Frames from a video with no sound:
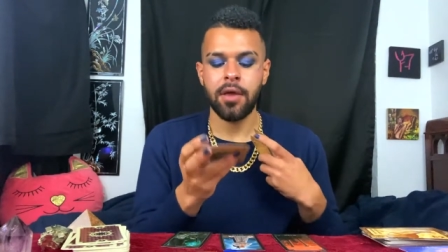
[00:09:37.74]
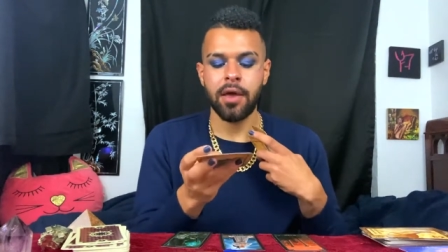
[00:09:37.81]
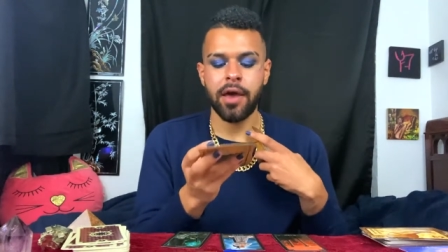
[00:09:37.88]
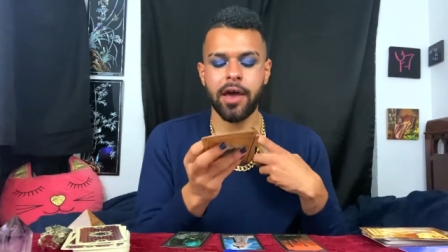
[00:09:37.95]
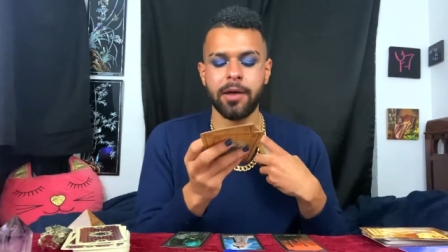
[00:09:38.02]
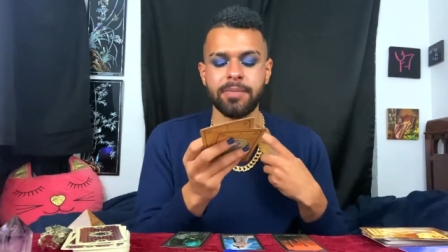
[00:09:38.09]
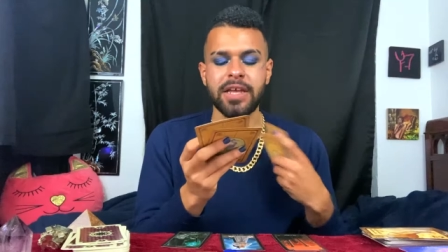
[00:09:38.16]

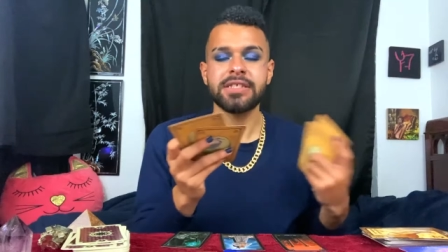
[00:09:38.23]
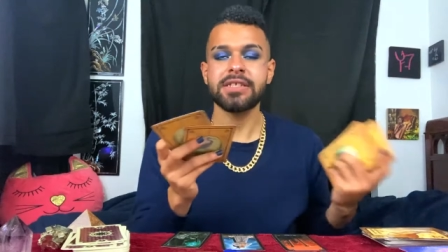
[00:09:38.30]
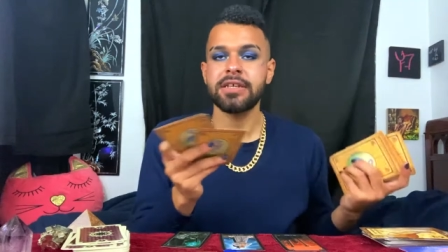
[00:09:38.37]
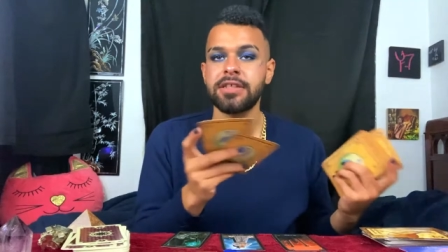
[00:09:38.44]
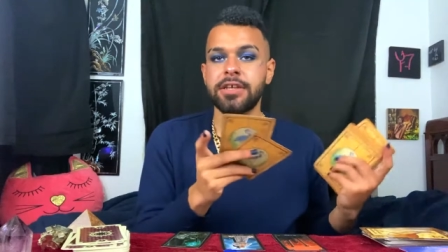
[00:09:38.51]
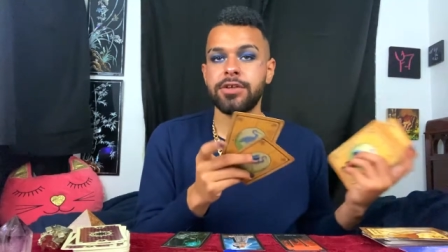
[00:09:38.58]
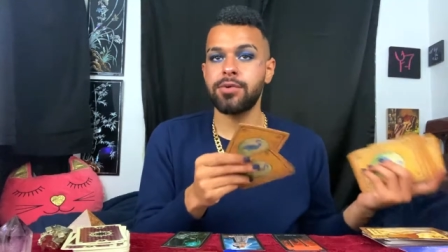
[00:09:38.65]
I'm not
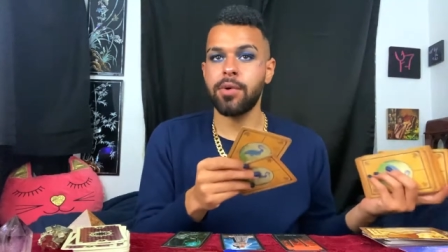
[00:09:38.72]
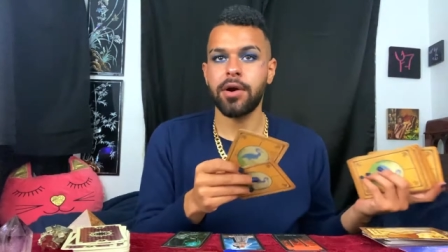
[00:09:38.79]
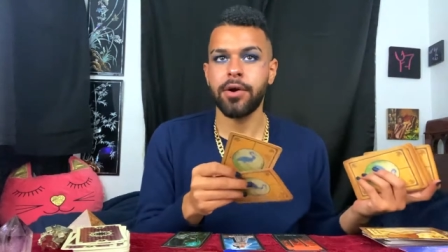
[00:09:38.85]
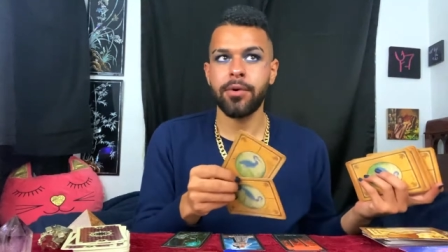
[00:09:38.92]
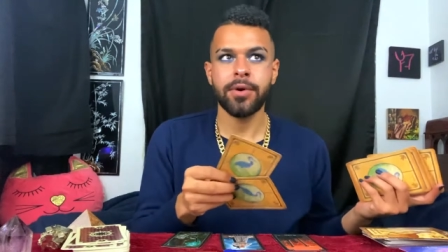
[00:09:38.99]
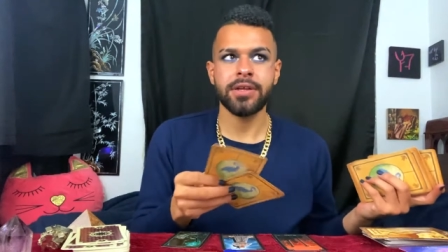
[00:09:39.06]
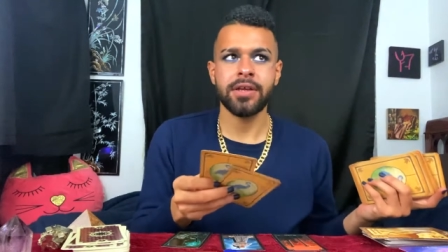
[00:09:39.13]
saying that you
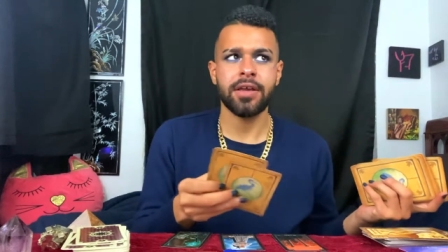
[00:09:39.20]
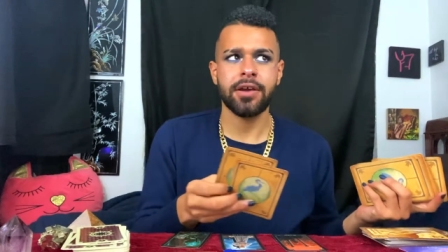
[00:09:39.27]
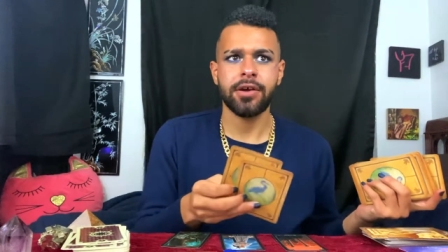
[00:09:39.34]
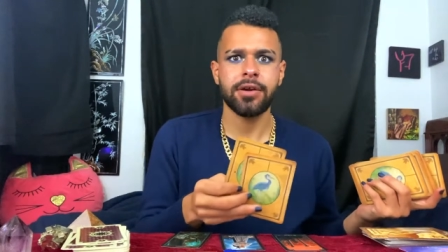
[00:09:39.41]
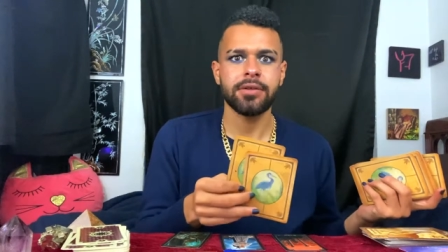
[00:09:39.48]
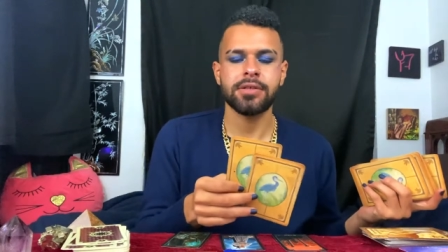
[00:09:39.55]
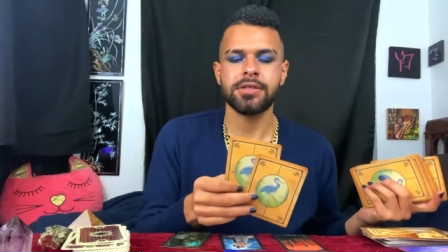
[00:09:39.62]
are going to get
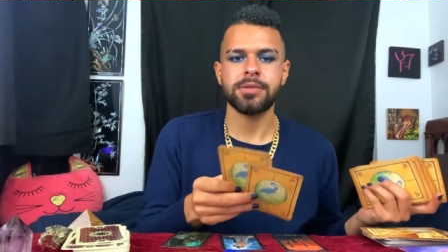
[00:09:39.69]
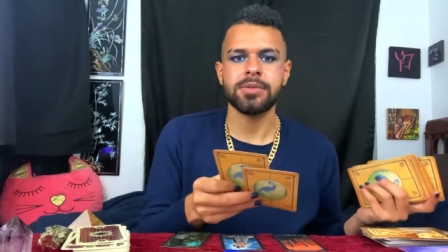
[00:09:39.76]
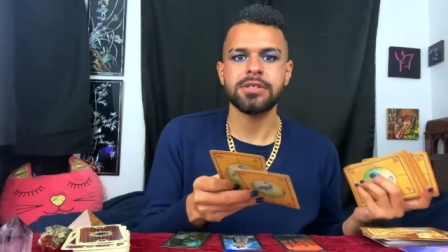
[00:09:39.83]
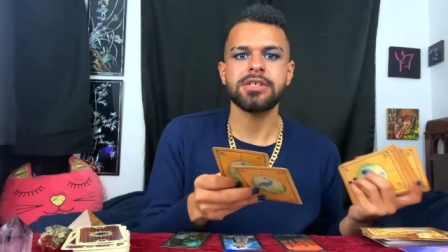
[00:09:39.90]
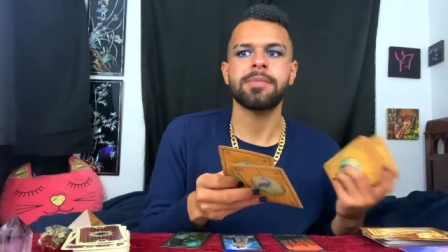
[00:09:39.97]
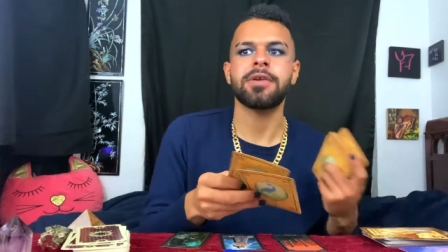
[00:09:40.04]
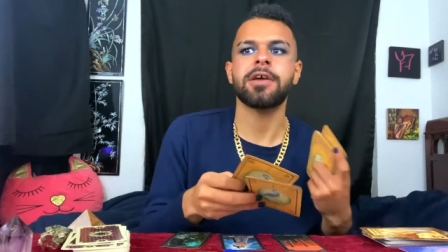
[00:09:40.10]
hurt this week,
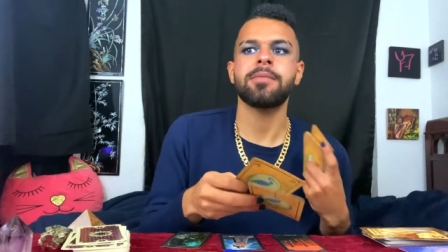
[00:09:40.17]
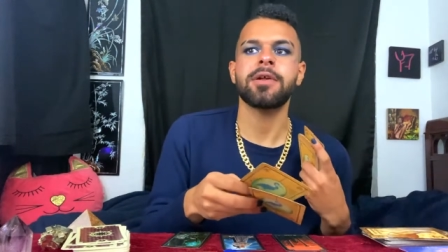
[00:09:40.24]
Gemini,